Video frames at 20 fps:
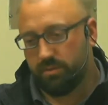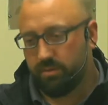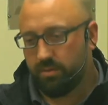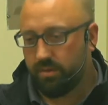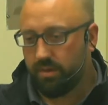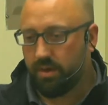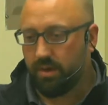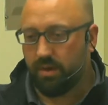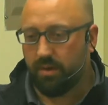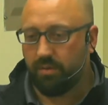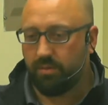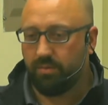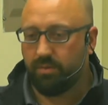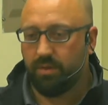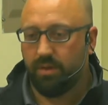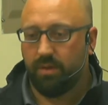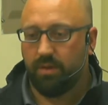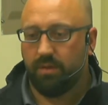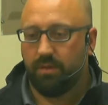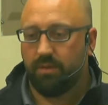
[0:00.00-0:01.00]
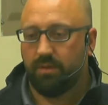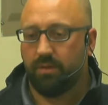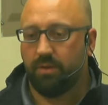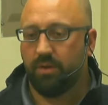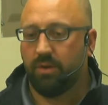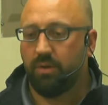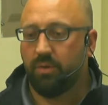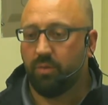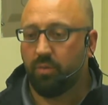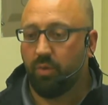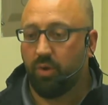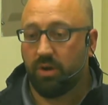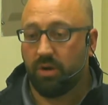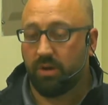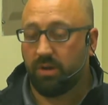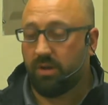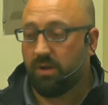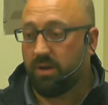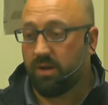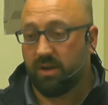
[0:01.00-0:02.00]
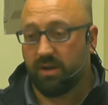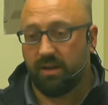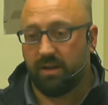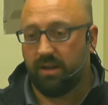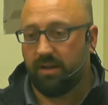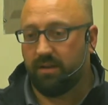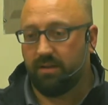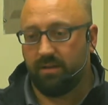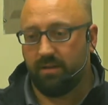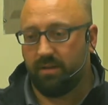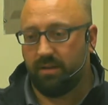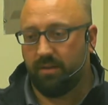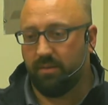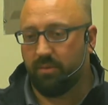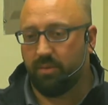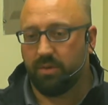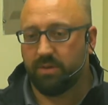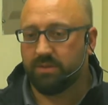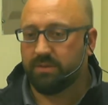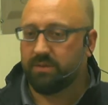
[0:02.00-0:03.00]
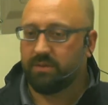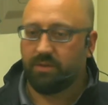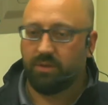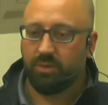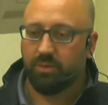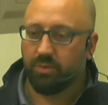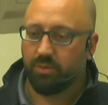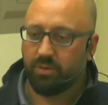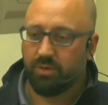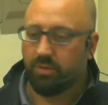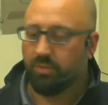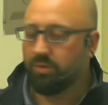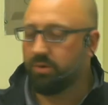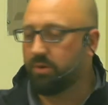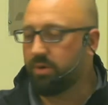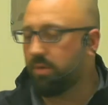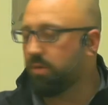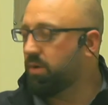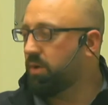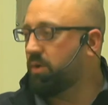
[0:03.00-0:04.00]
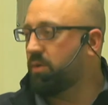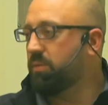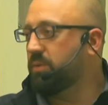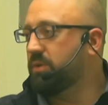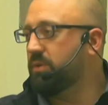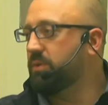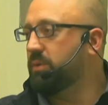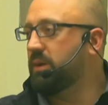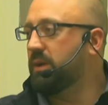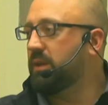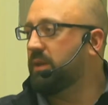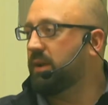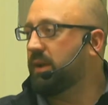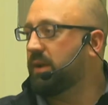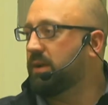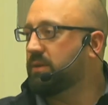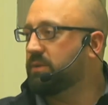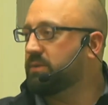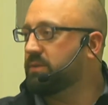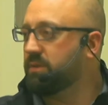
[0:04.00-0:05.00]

noon, 1 o'clock, and then it wasn't you weren't going home and doing anything else.